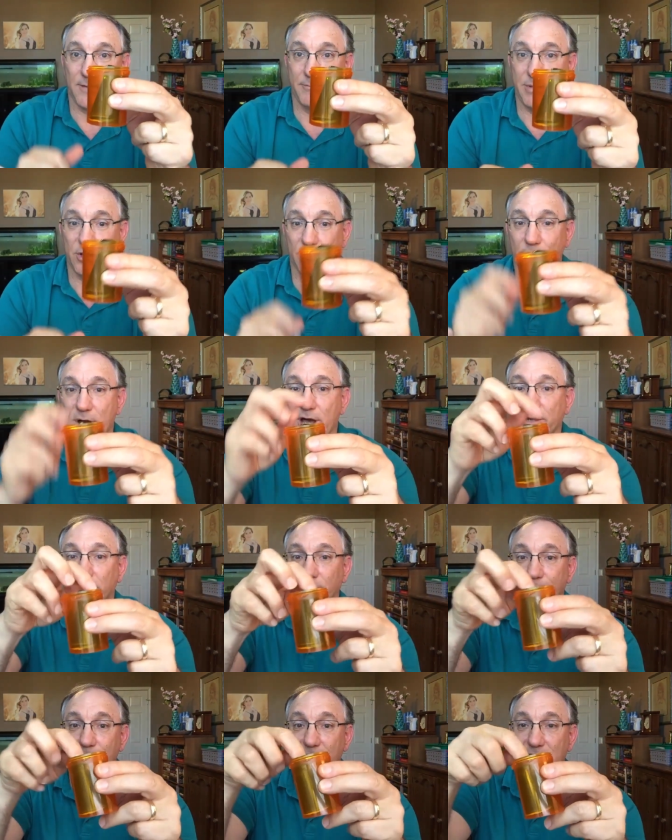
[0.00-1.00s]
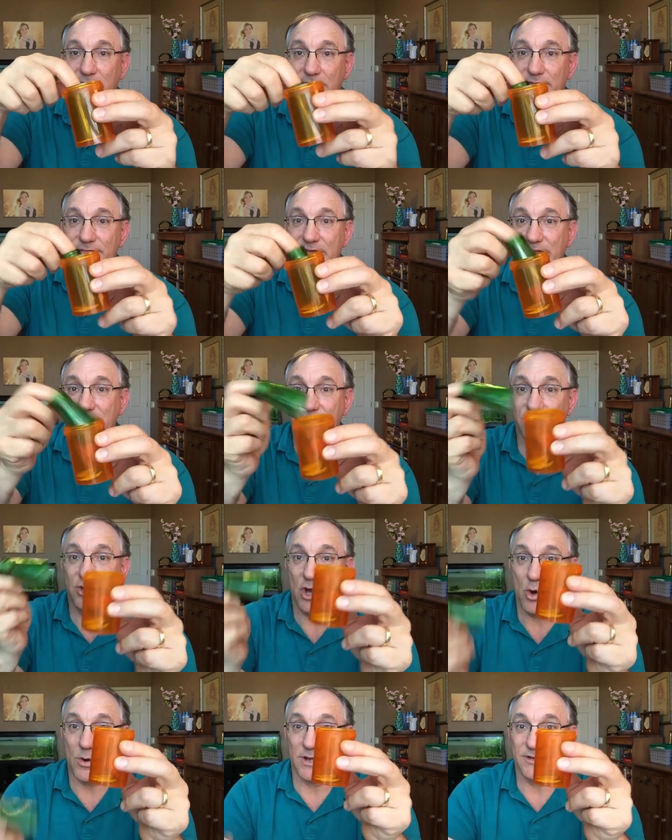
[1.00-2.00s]
a beer bottle, they need to
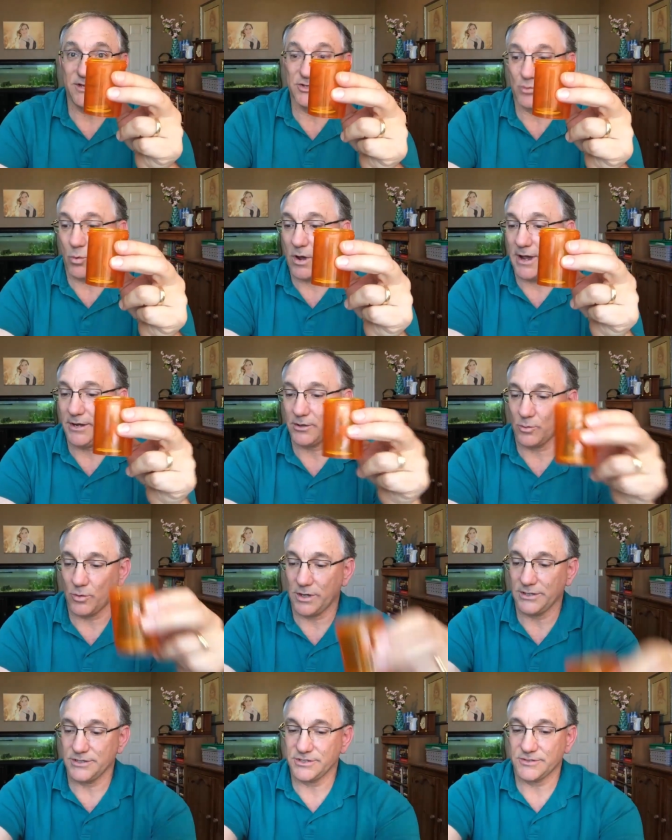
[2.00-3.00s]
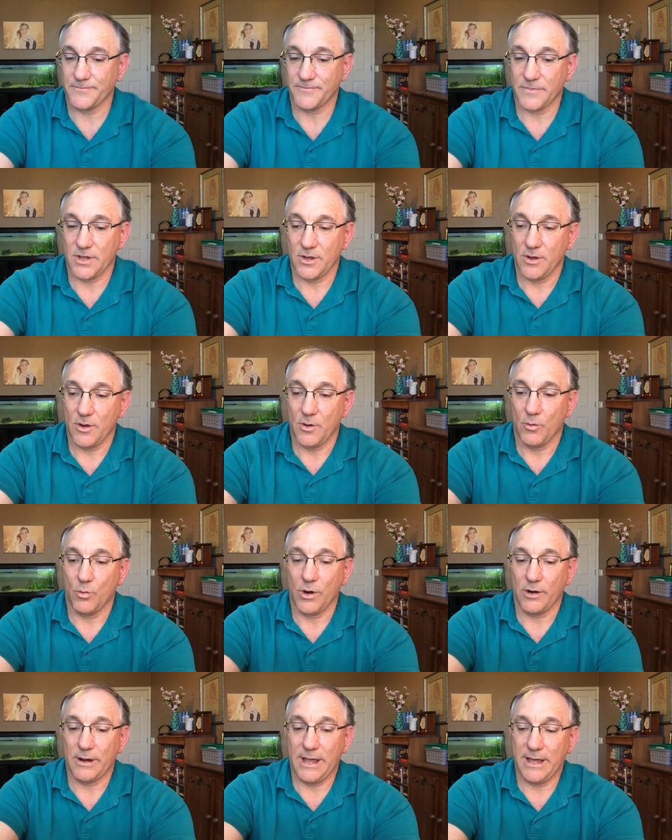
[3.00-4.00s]
go in these wider ones,
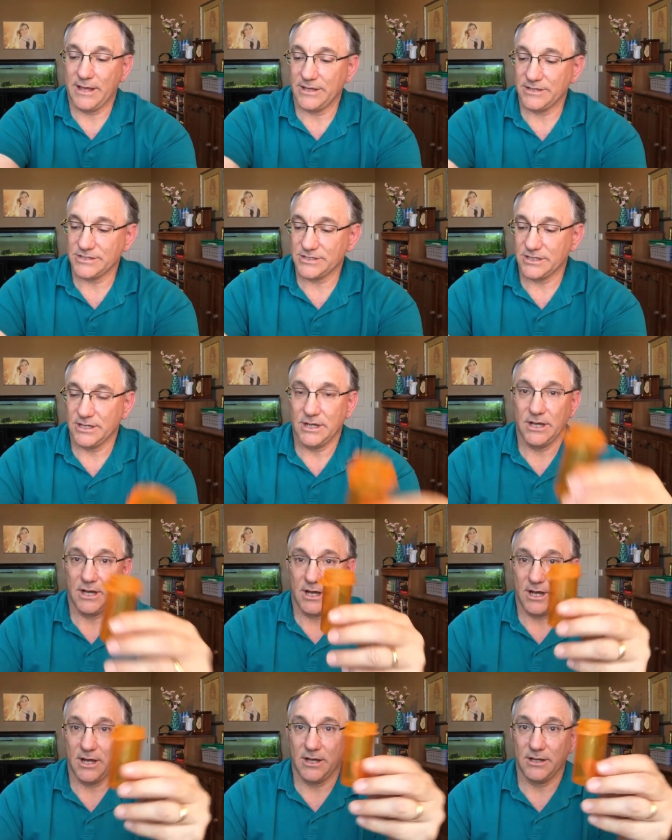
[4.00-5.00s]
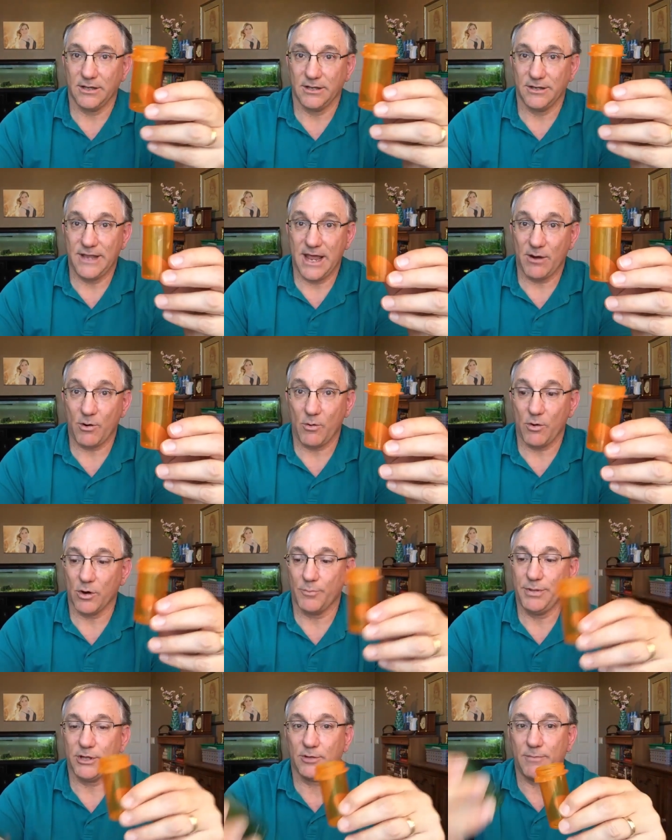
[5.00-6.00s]
whereas uh, narrower
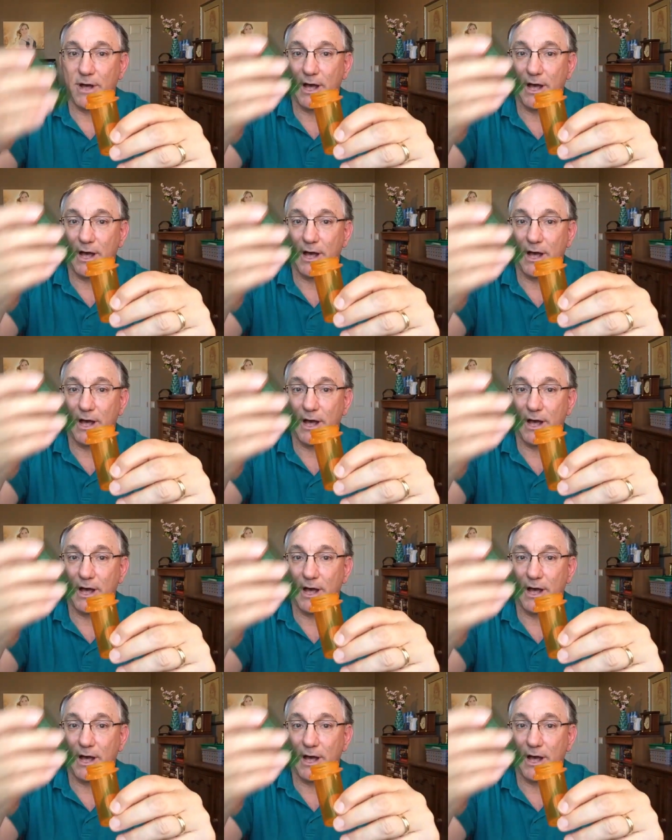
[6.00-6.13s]
pill